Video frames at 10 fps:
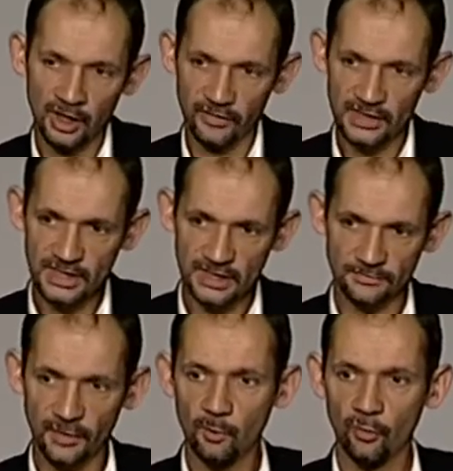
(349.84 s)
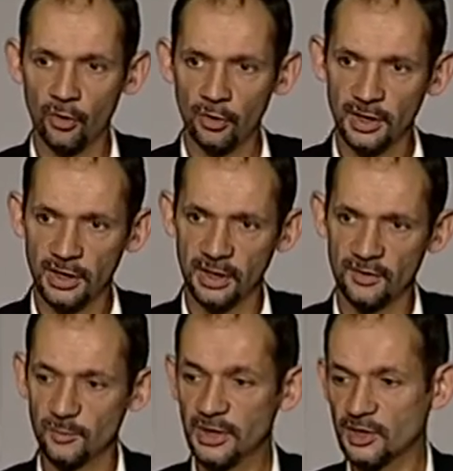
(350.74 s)
This framework is
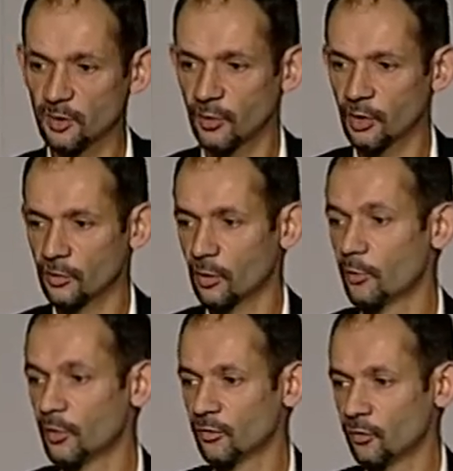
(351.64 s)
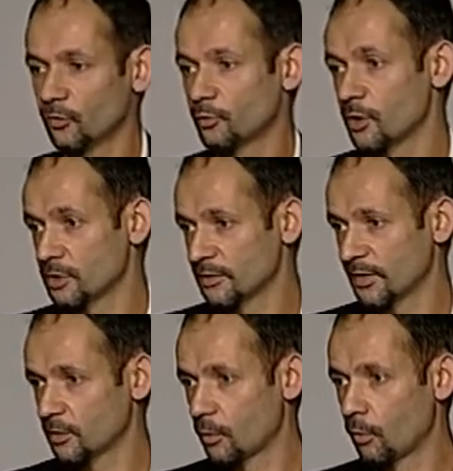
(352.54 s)
built upon open source products
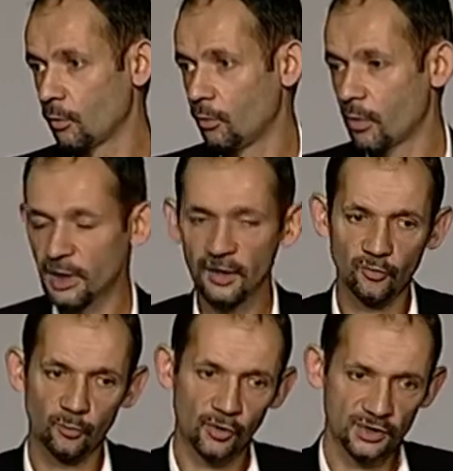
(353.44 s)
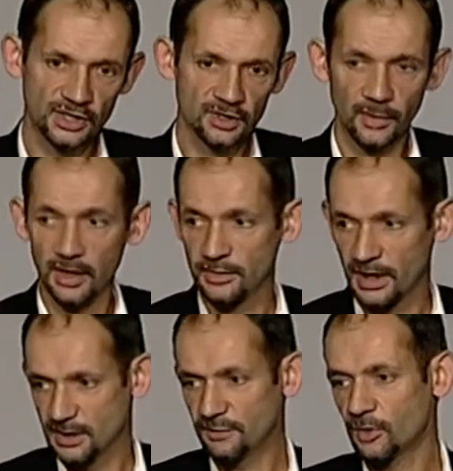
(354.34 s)
that are widely supported by an
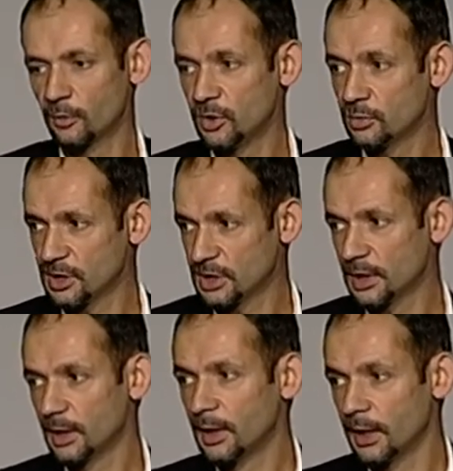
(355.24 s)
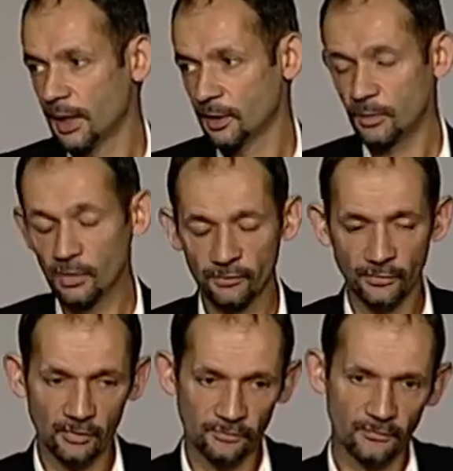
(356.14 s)
active community, and we
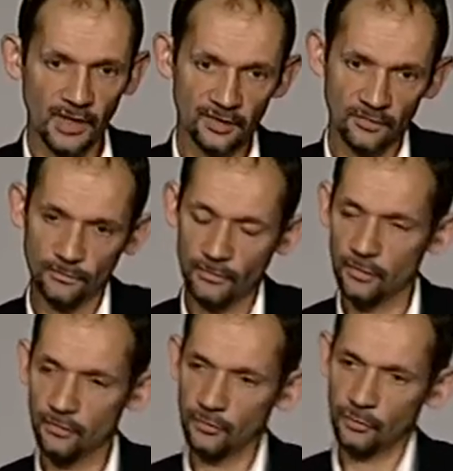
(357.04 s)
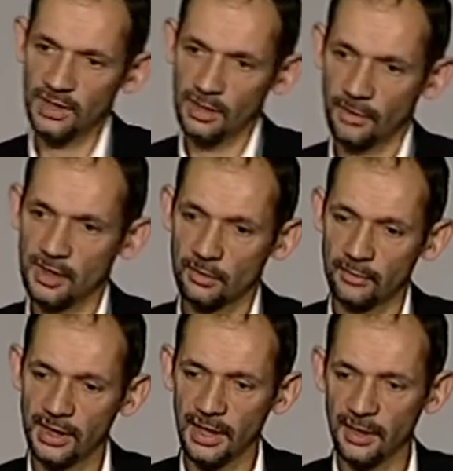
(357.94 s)
offer fast, fluid 3D
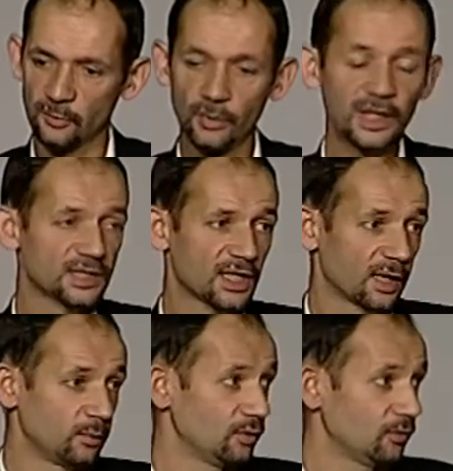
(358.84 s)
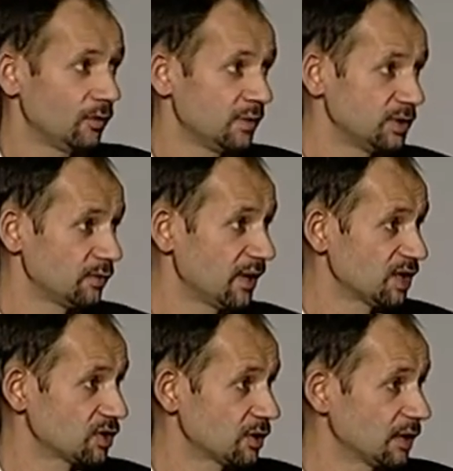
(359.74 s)
rendering and real-time user
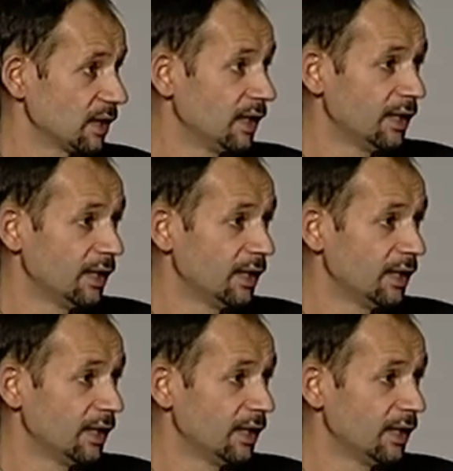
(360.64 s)
interaction.